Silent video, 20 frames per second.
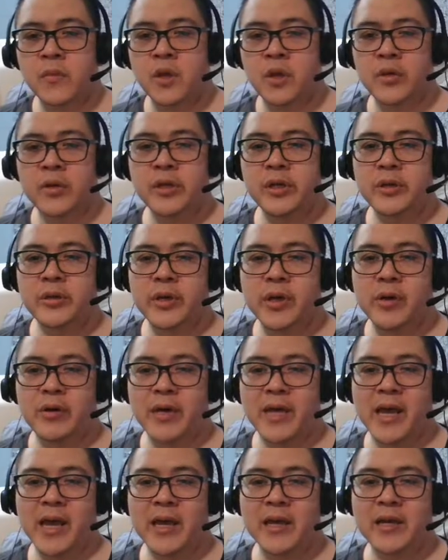We're doing
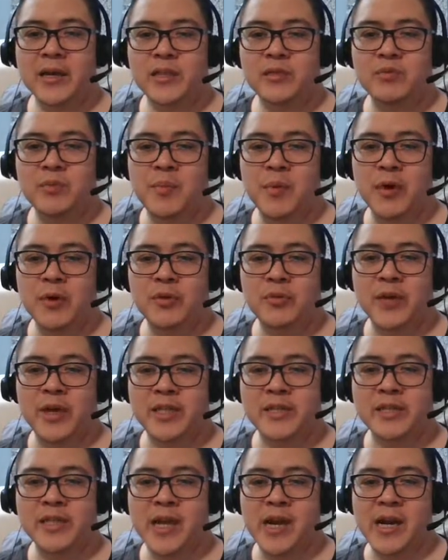okay because we're both
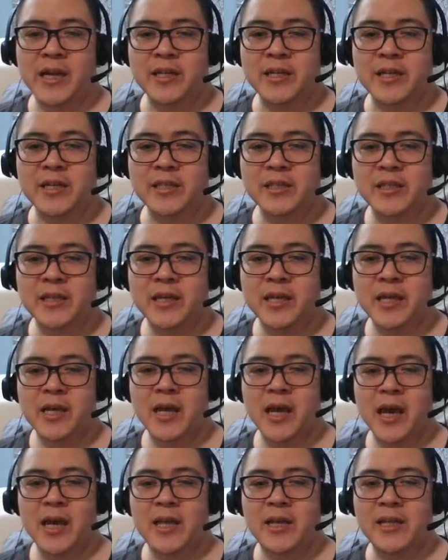ranged characters,
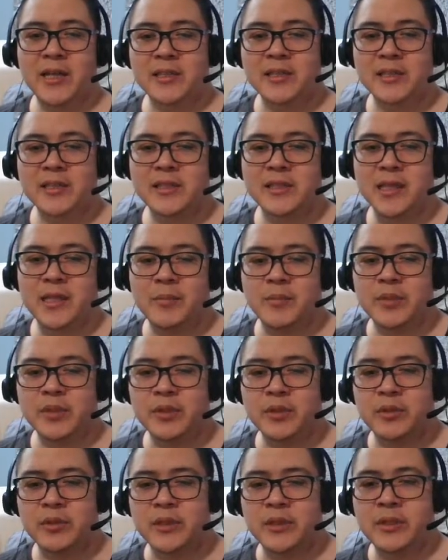and he doesn't seem
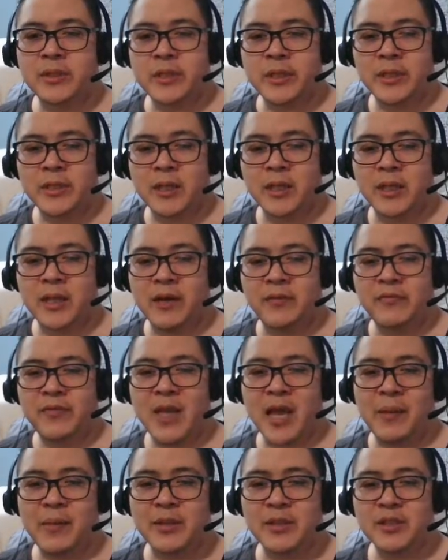to deal enough
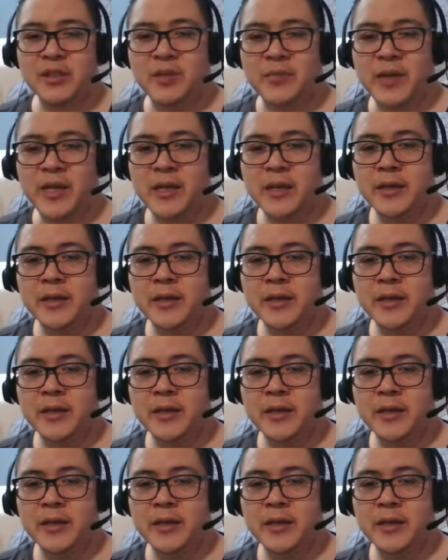damage to me.